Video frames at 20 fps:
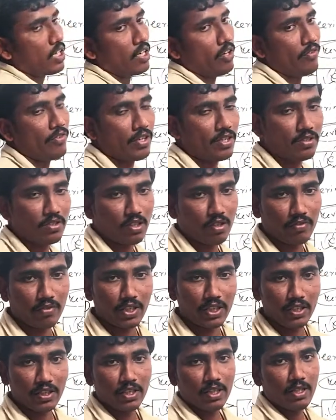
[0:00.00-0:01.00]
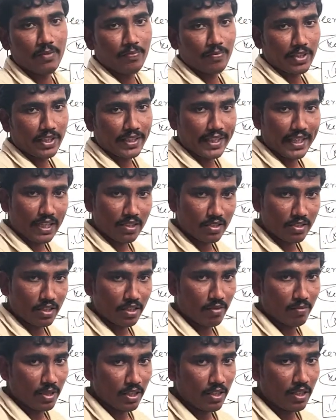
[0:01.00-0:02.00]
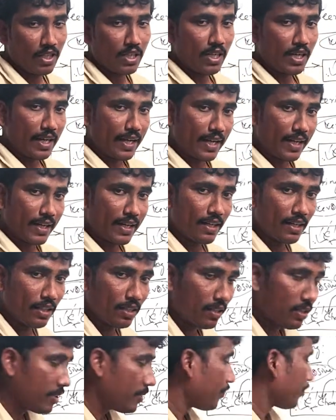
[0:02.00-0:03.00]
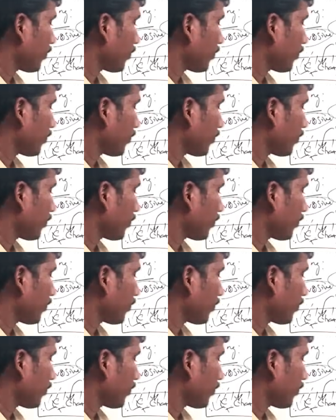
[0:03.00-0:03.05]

efficiency of a gas turbine. And uh,